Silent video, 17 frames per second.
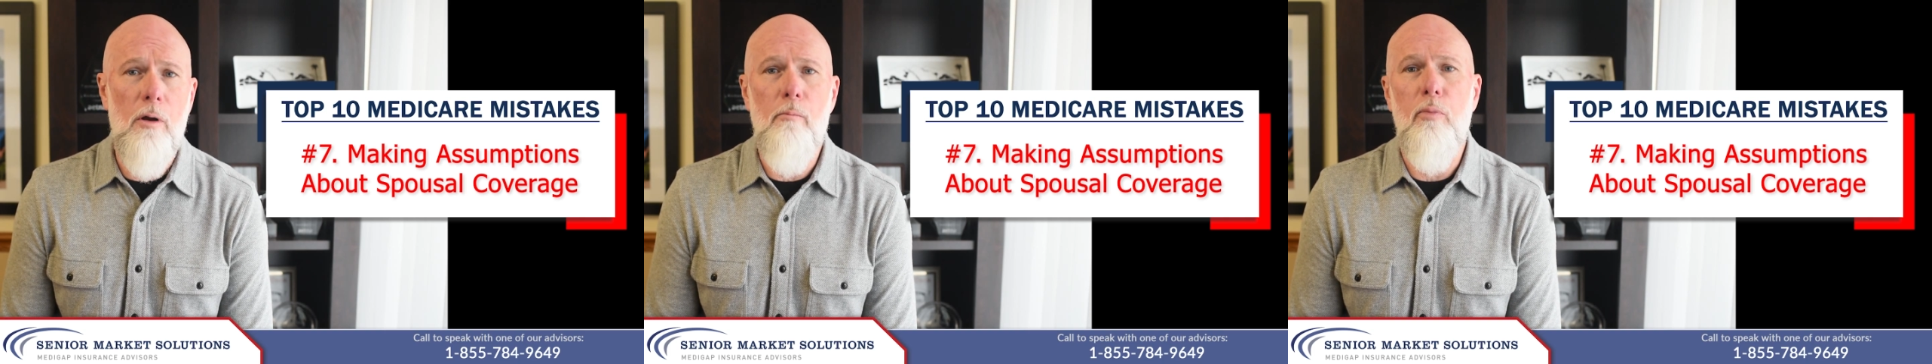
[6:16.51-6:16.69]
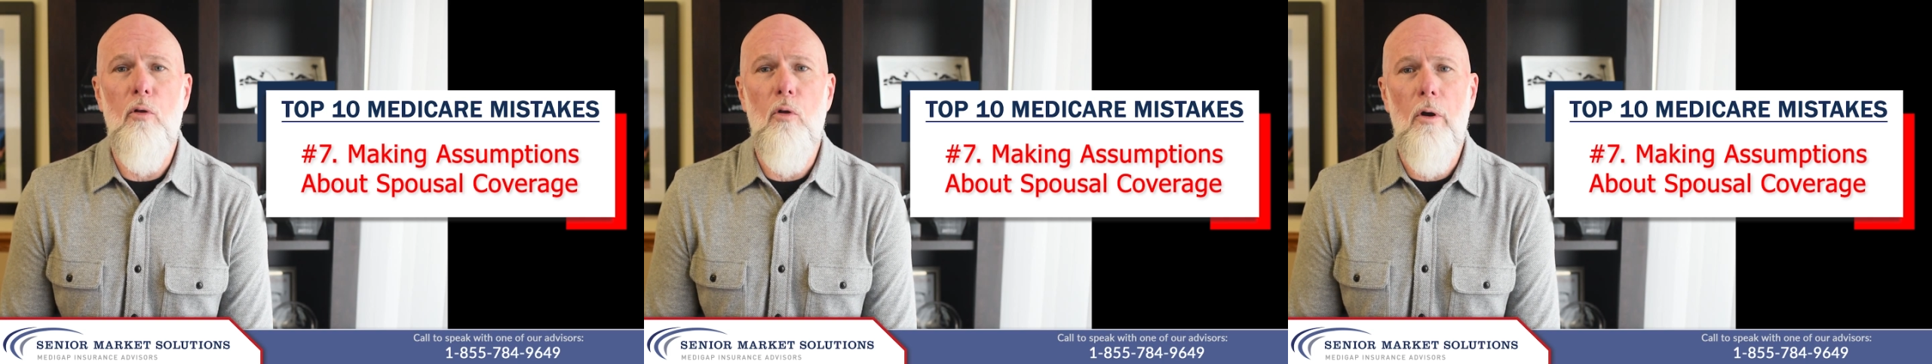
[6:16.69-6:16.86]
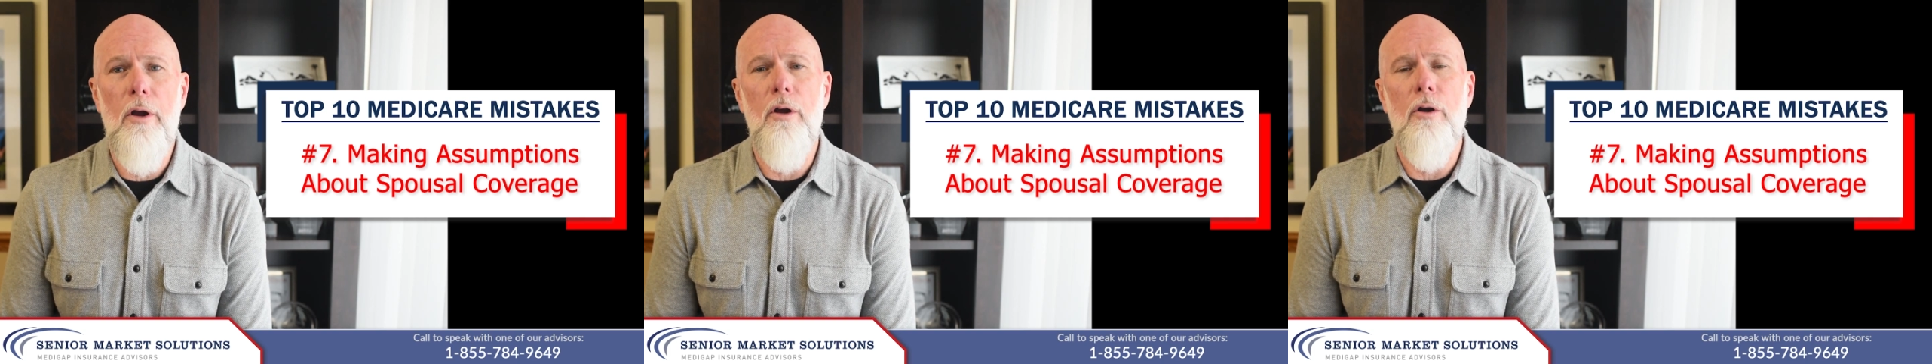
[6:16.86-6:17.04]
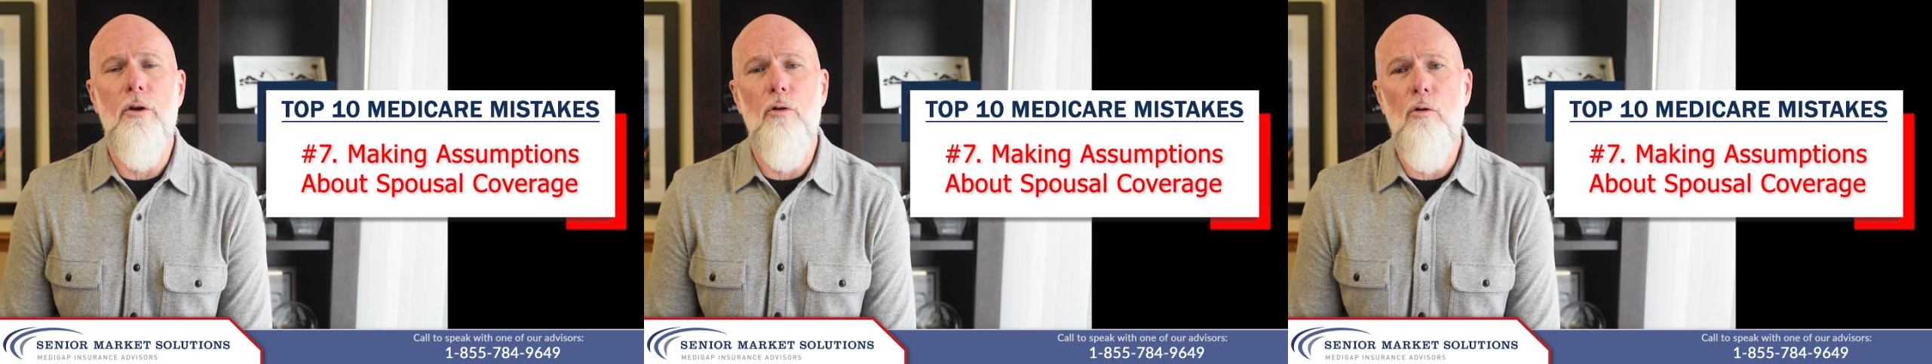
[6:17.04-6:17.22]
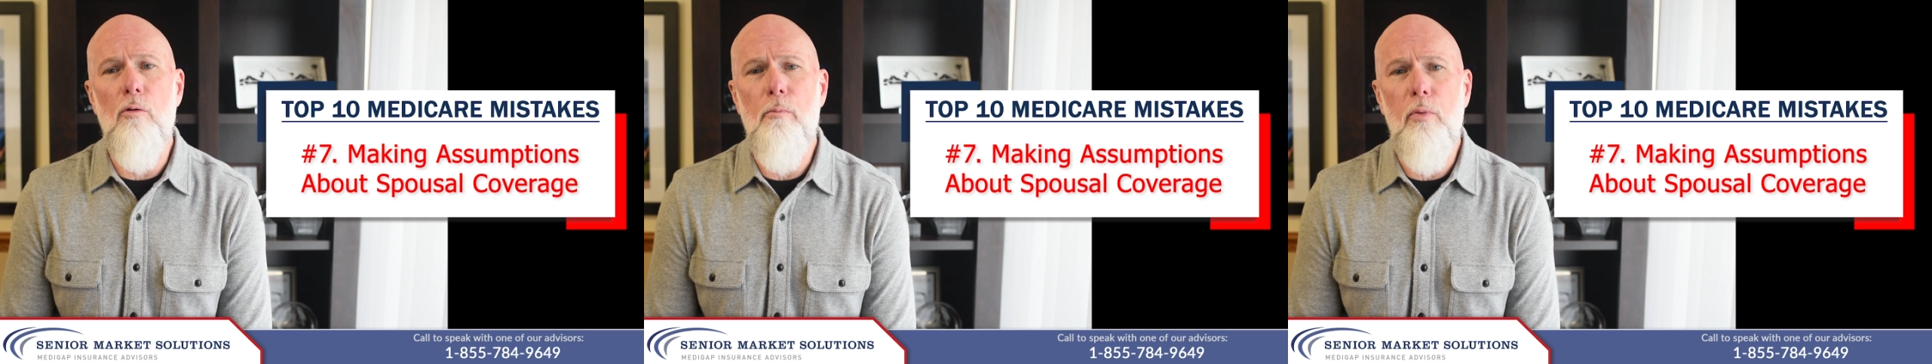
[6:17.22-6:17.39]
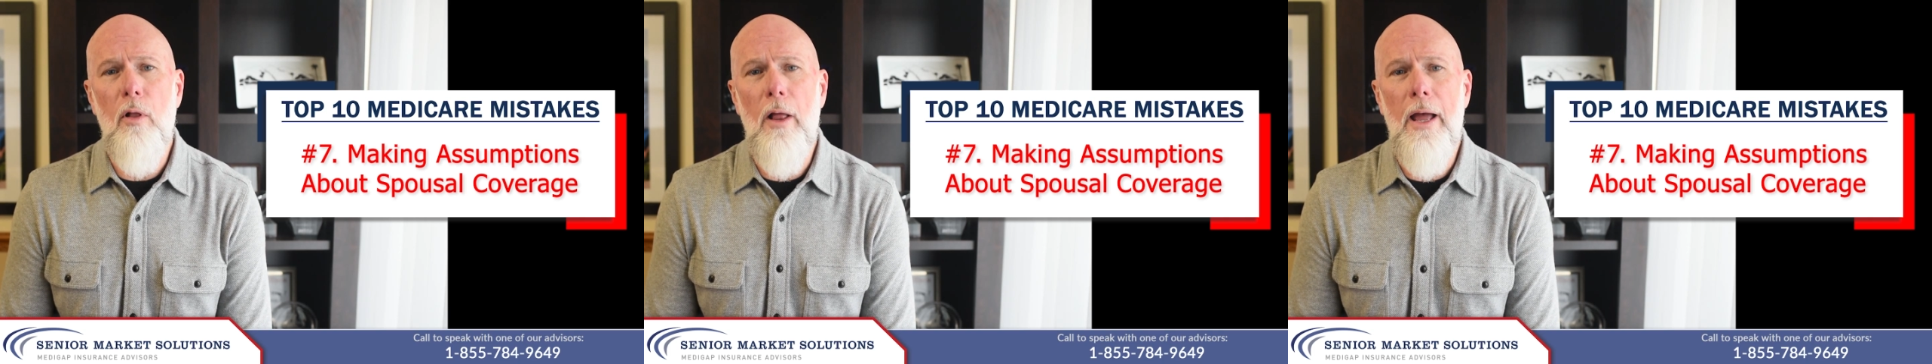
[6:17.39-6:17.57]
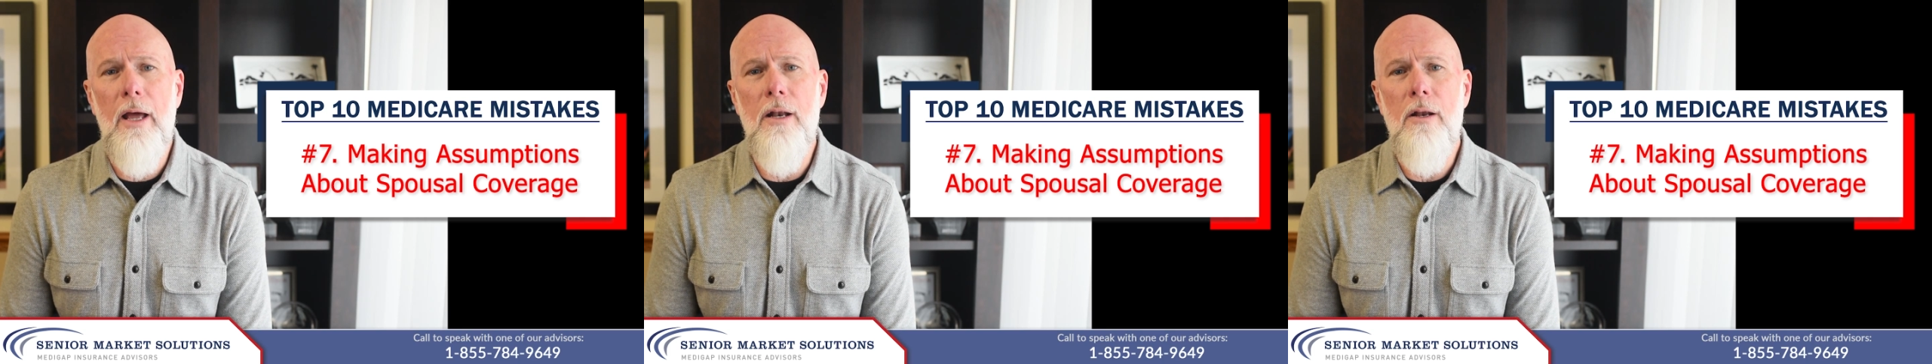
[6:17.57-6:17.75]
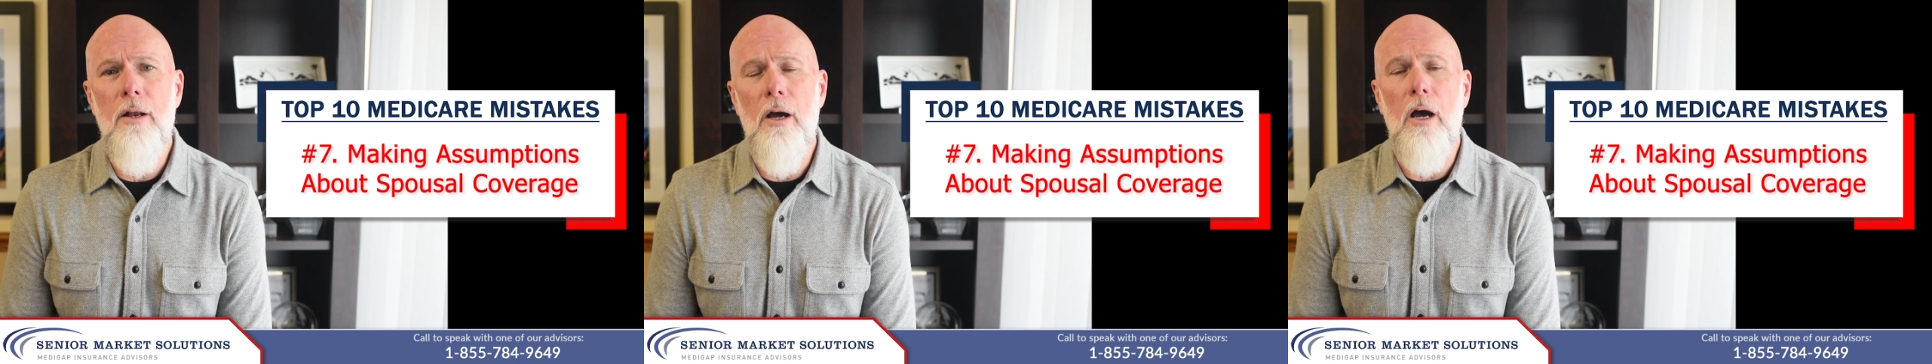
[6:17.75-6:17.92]
employer group
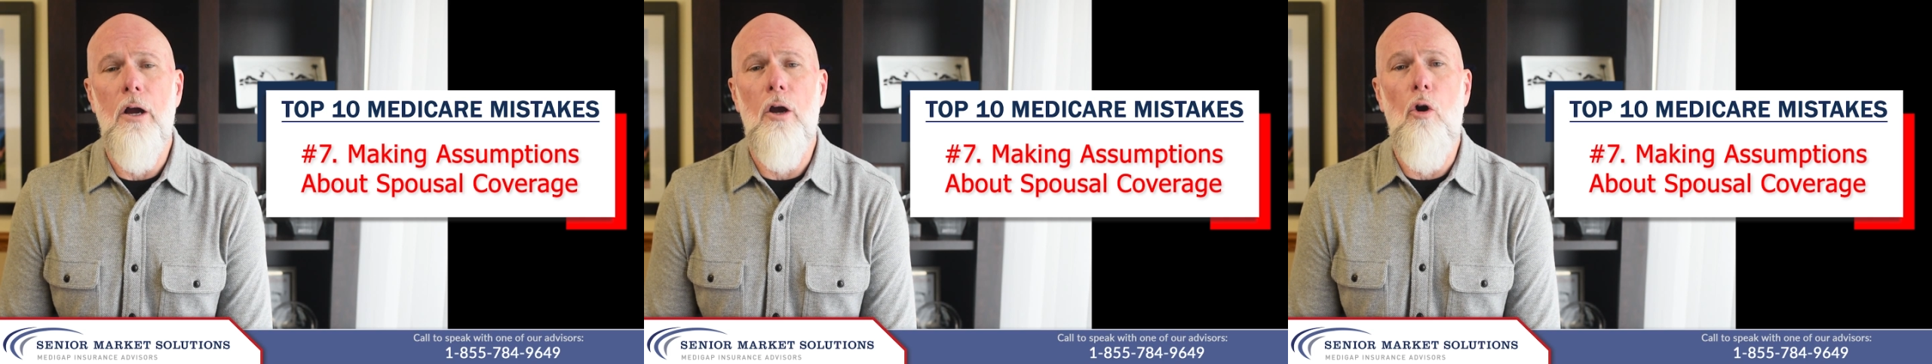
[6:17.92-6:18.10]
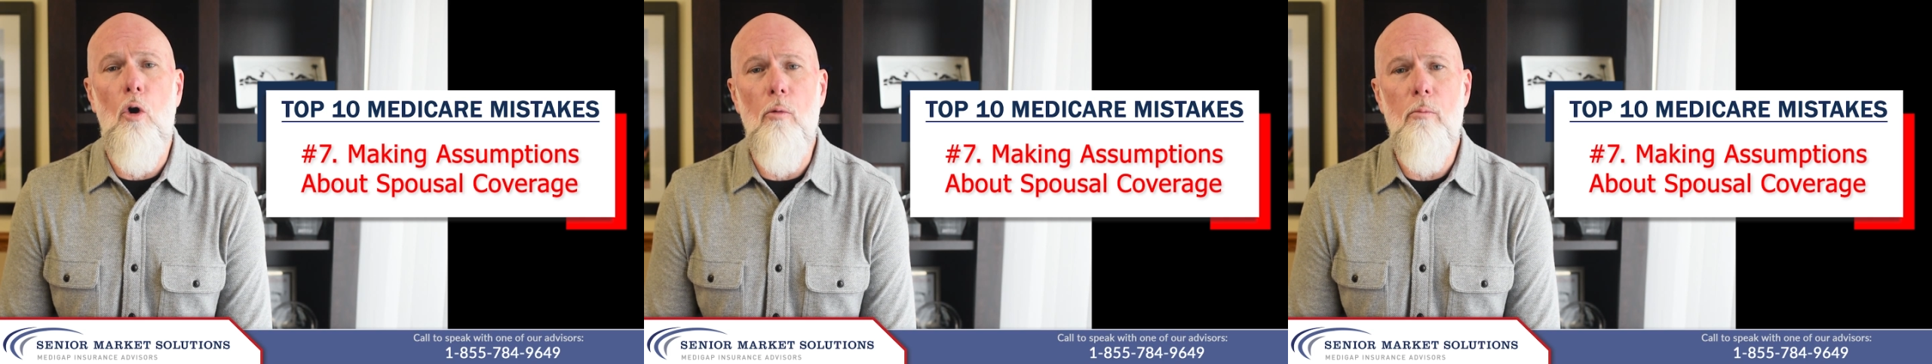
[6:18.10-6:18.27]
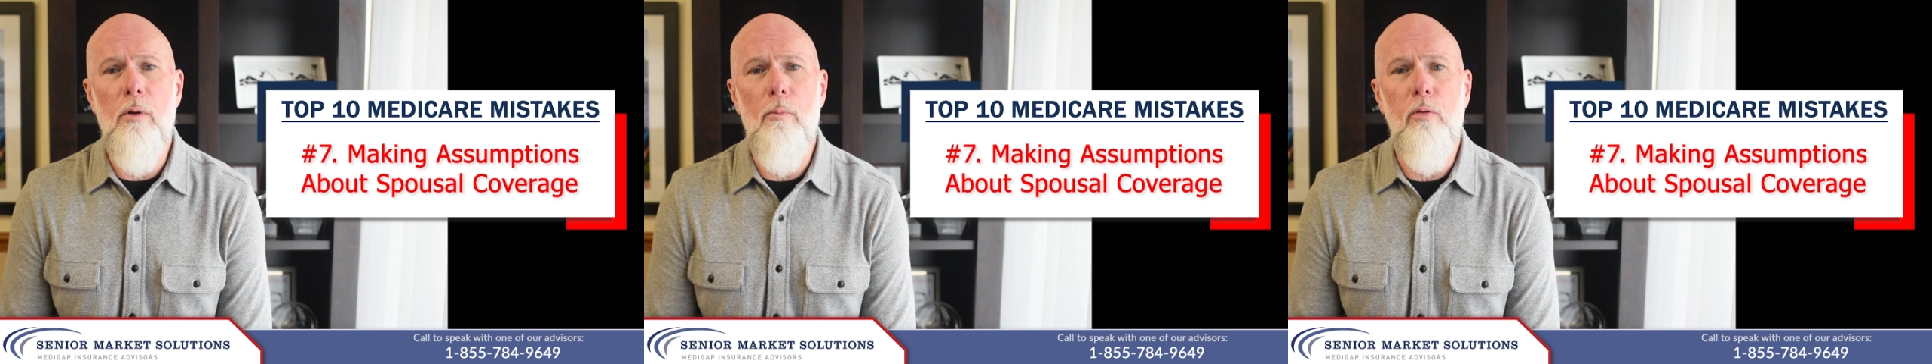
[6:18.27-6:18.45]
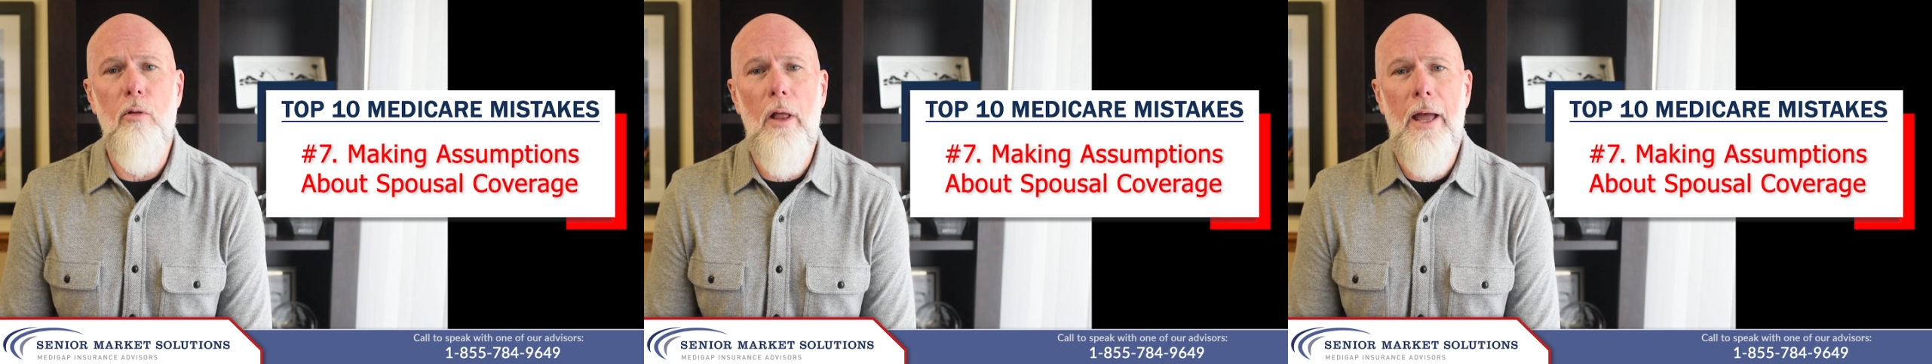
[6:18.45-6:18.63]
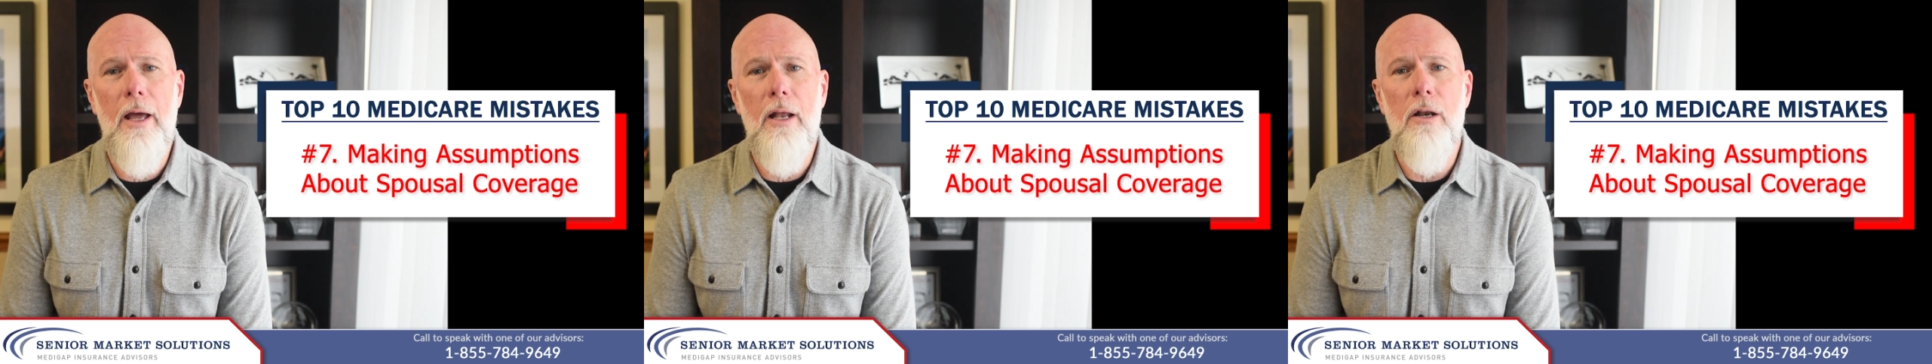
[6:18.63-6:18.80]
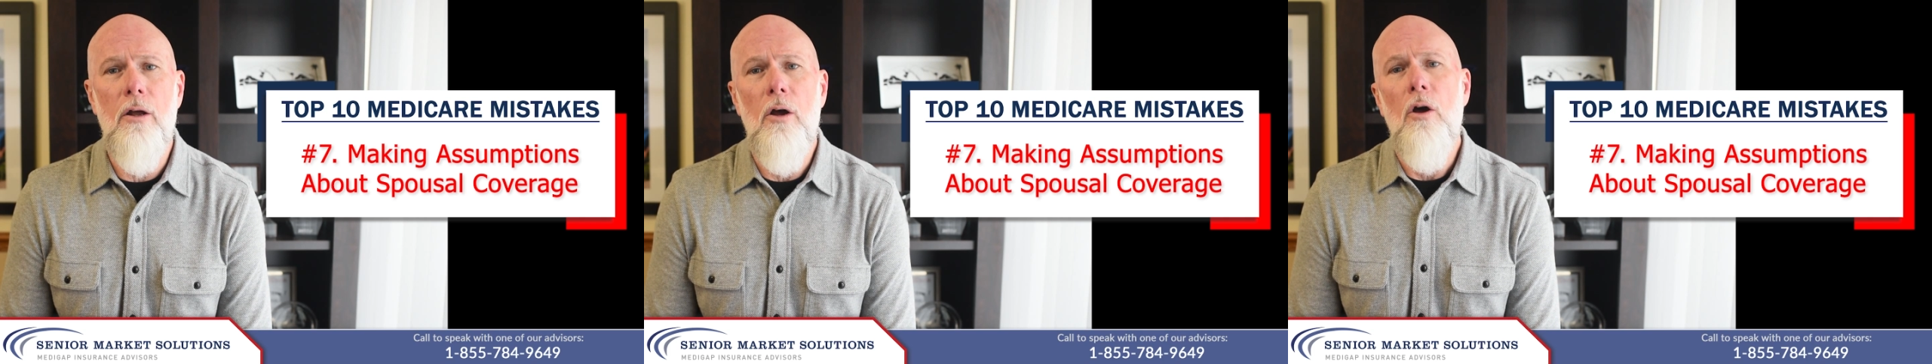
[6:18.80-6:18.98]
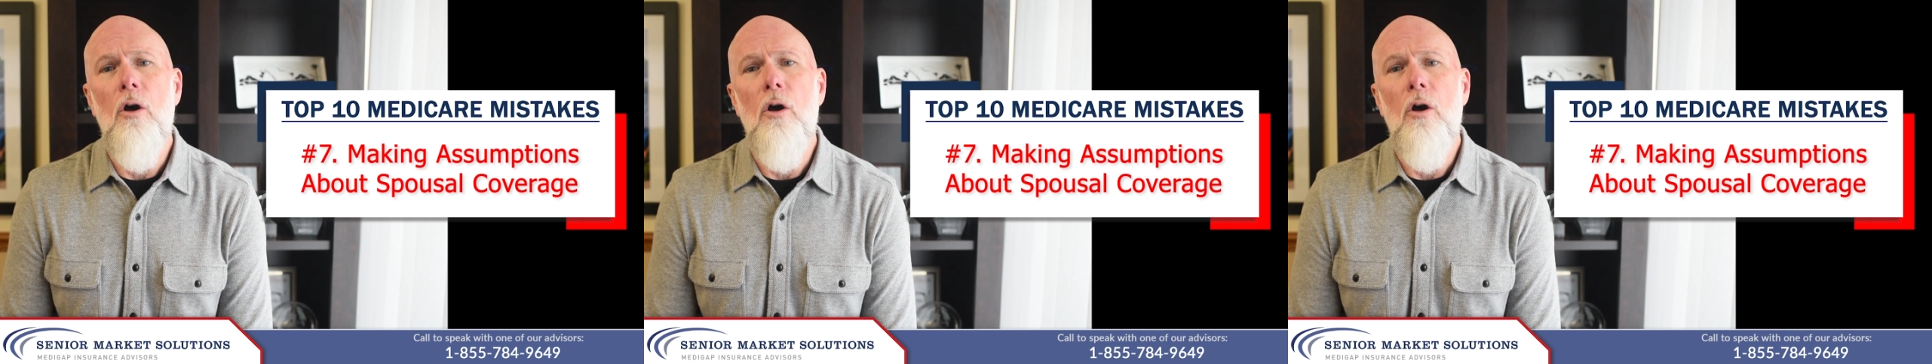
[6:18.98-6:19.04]
plan, a COBRA plan,